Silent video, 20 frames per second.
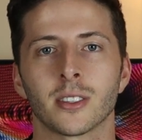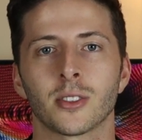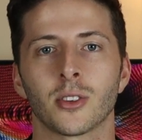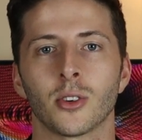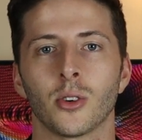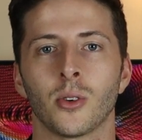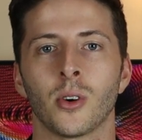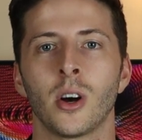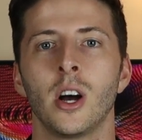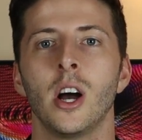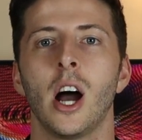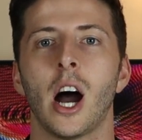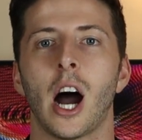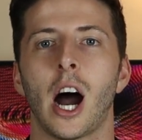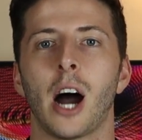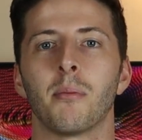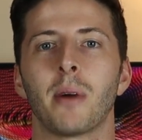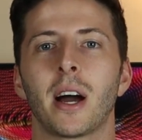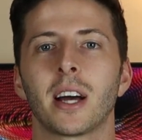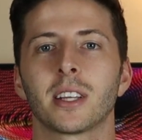So
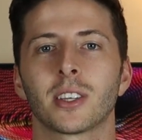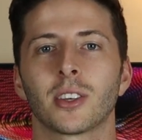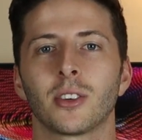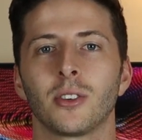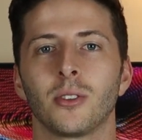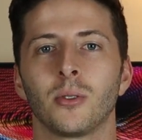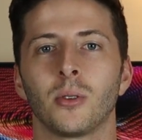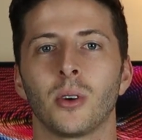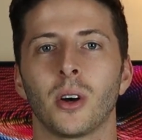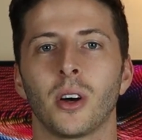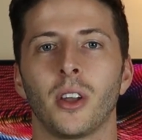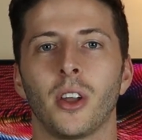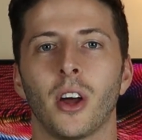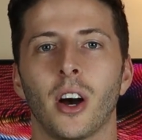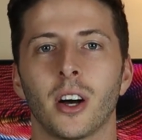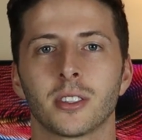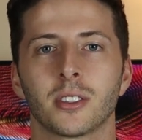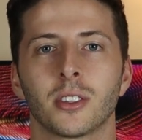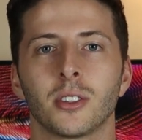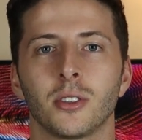I'm asking you
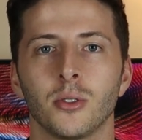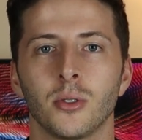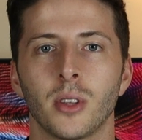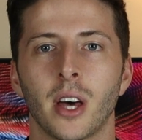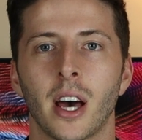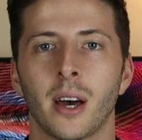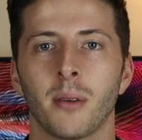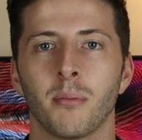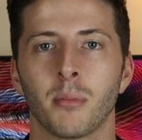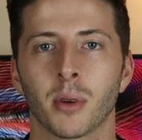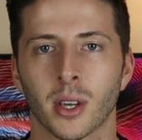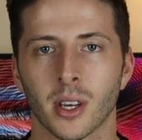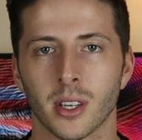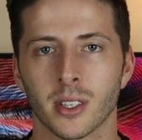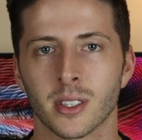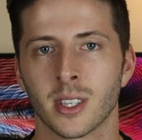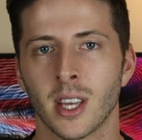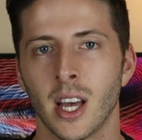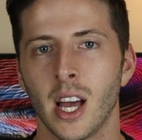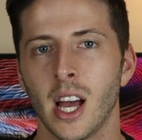not to do that
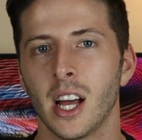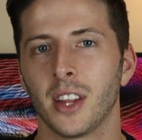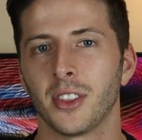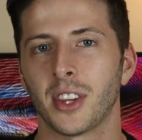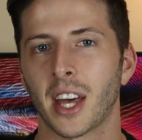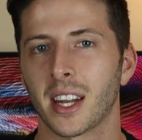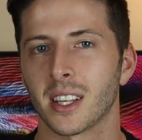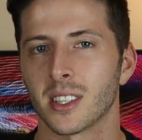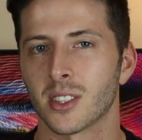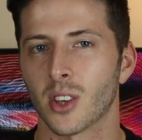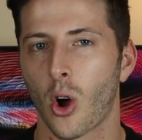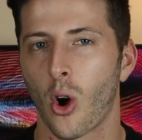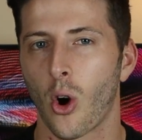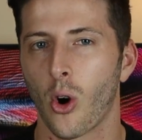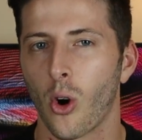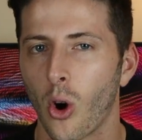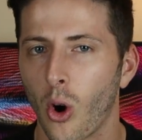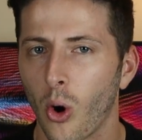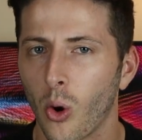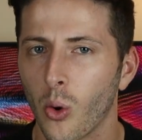because that is
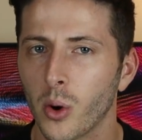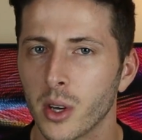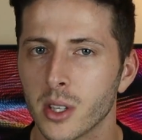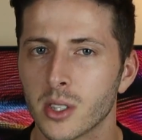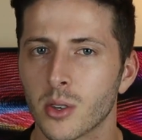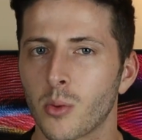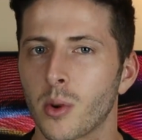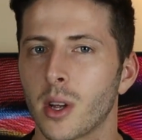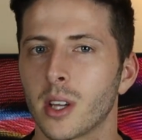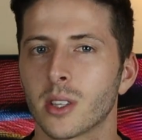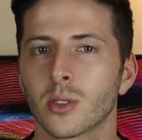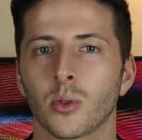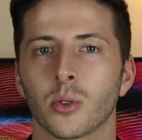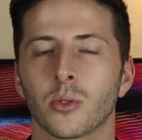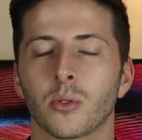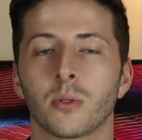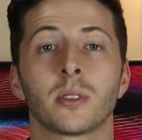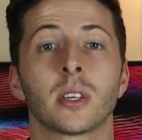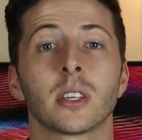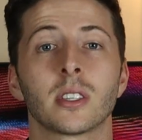always a risk
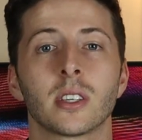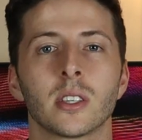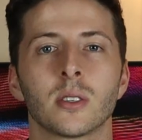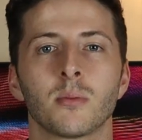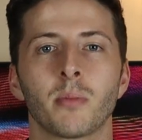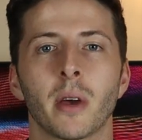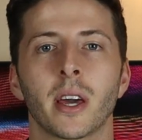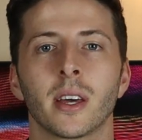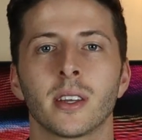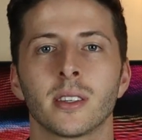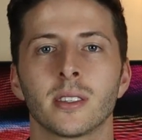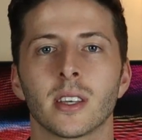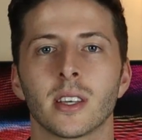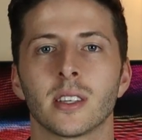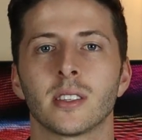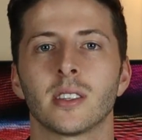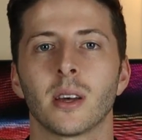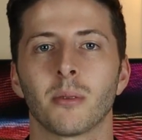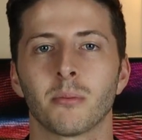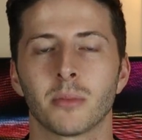with resistance bands,
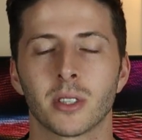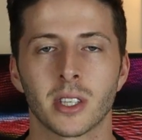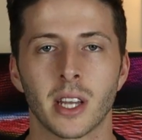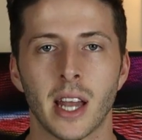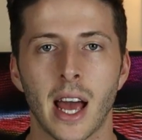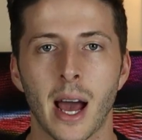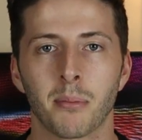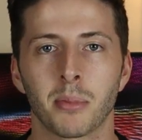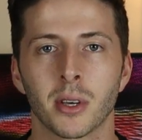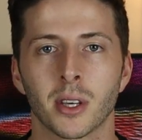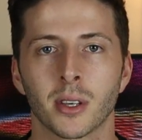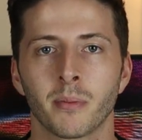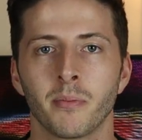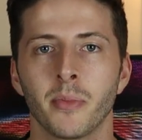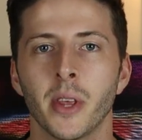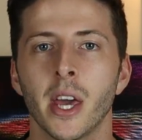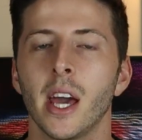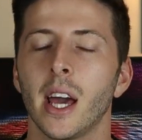is them snapping.